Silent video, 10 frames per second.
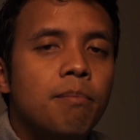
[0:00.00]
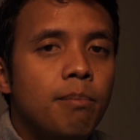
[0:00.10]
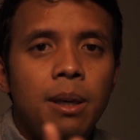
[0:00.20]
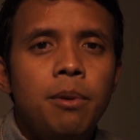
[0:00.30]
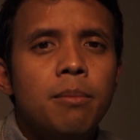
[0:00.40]

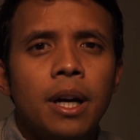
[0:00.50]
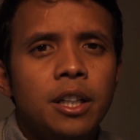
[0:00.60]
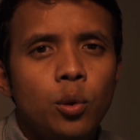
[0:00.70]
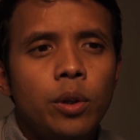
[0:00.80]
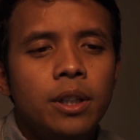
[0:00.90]
Maybe by
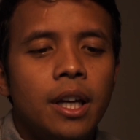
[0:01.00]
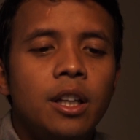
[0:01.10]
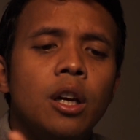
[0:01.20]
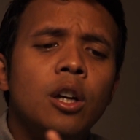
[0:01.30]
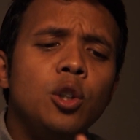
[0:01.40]
doing that,
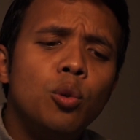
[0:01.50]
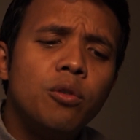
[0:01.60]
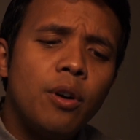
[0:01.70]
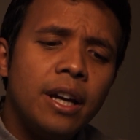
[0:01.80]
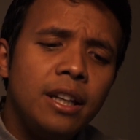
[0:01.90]
you would
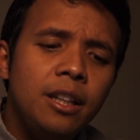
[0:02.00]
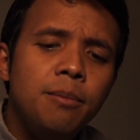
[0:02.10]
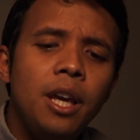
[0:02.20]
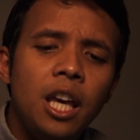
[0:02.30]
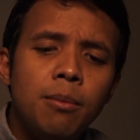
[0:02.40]
finally
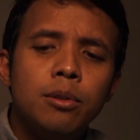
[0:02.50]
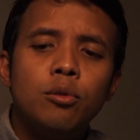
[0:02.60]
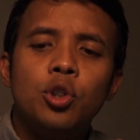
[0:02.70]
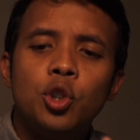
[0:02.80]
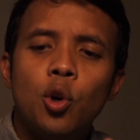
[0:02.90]
be able to
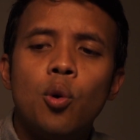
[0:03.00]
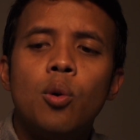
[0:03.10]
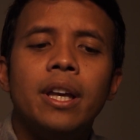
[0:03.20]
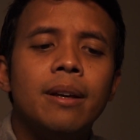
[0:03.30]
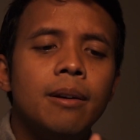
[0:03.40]

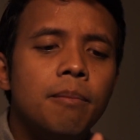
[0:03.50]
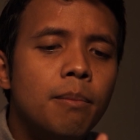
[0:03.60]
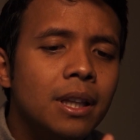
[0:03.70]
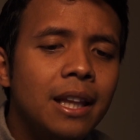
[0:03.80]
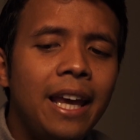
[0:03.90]
show
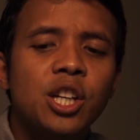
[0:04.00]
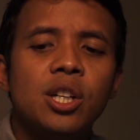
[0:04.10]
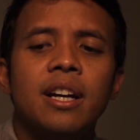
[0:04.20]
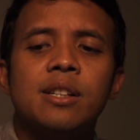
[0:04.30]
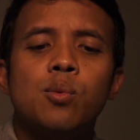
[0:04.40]

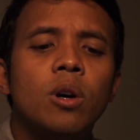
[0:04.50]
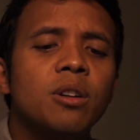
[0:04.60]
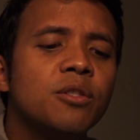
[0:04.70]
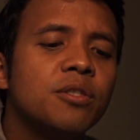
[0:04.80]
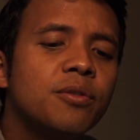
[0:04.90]
Malaysia as one
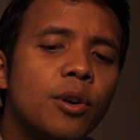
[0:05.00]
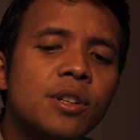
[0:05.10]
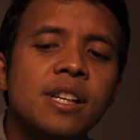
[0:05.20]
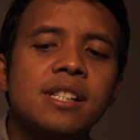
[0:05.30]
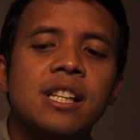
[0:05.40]
of the
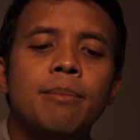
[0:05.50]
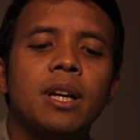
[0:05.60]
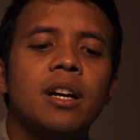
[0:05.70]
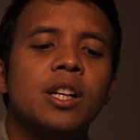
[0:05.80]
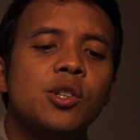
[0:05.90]
first Islamic
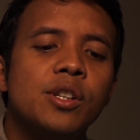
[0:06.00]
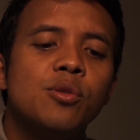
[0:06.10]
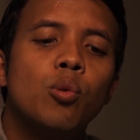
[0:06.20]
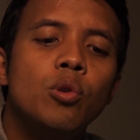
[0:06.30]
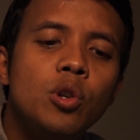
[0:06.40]
countries
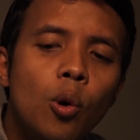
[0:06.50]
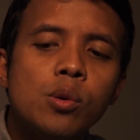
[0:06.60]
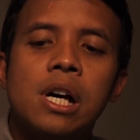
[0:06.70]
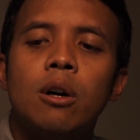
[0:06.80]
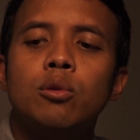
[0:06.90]
who
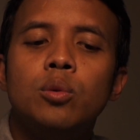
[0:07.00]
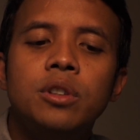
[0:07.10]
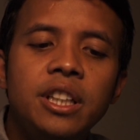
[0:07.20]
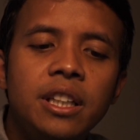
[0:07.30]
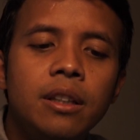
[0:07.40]
knows how to
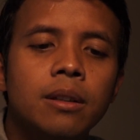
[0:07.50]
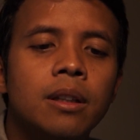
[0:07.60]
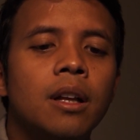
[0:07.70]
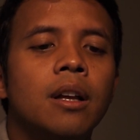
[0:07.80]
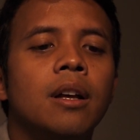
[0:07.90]
deal
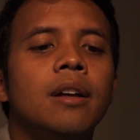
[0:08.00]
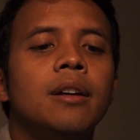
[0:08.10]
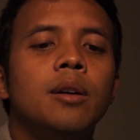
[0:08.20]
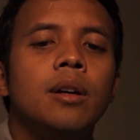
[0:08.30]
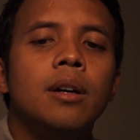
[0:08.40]

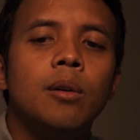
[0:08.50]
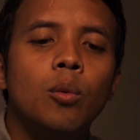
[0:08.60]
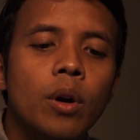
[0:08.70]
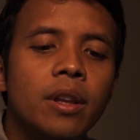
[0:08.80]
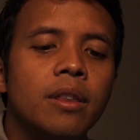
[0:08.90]

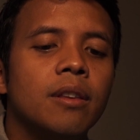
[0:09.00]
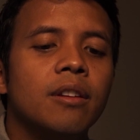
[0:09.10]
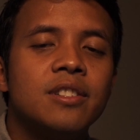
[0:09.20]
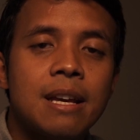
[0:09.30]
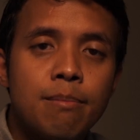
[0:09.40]
with
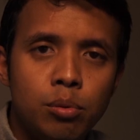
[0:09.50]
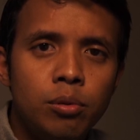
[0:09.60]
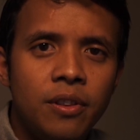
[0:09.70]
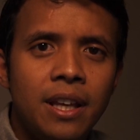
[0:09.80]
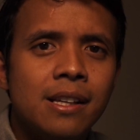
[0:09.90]
taboo
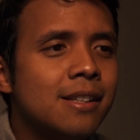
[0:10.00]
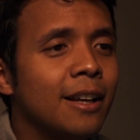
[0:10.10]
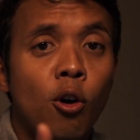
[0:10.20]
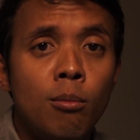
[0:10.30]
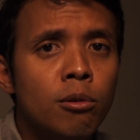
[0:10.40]
things
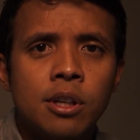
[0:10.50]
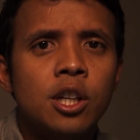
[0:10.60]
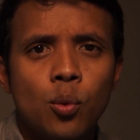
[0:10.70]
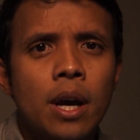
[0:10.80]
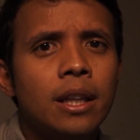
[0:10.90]
like
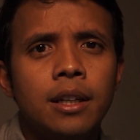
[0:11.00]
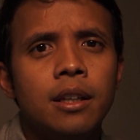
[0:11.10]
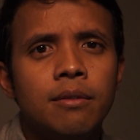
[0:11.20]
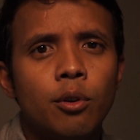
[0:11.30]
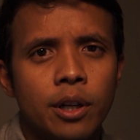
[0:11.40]
homosexuality,
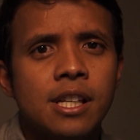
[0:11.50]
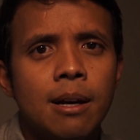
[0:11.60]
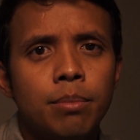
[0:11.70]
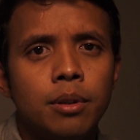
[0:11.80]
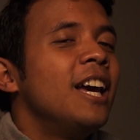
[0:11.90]
for
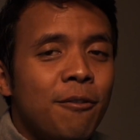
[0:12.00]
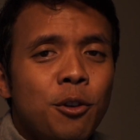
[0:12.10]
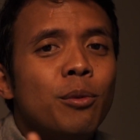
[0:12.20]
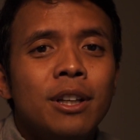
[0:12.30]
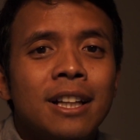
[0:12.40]
example. Have
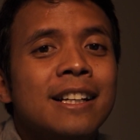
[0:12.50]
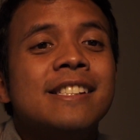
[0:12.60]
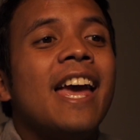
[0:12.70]
you realized